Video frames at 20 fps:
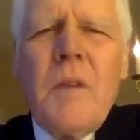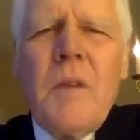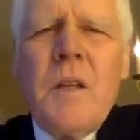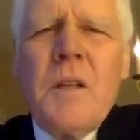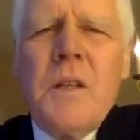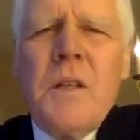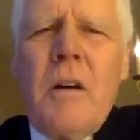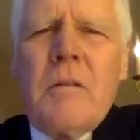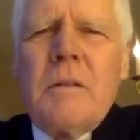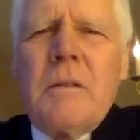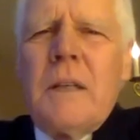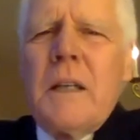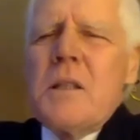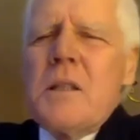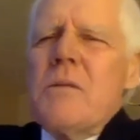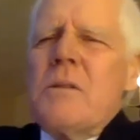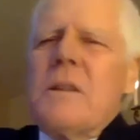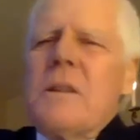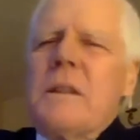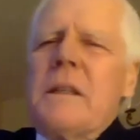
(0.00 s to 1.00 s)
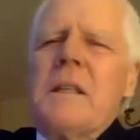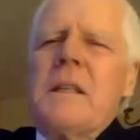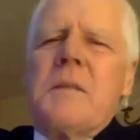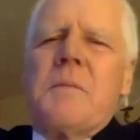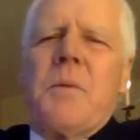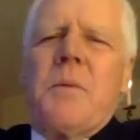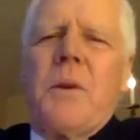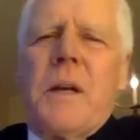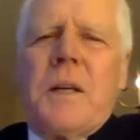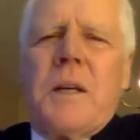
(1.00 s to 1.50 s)
So let's look at
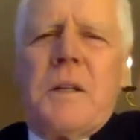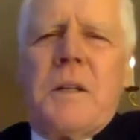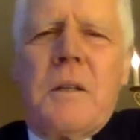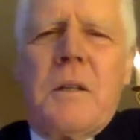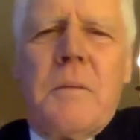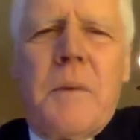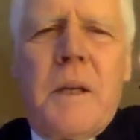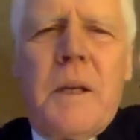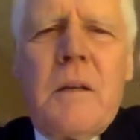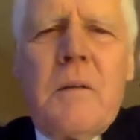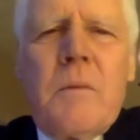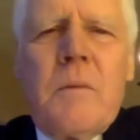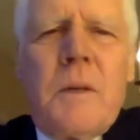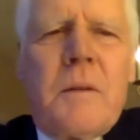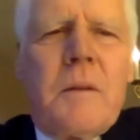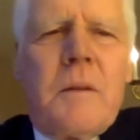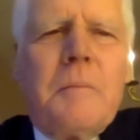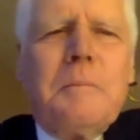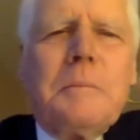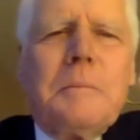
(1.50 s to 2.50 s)
inspiration to begin with.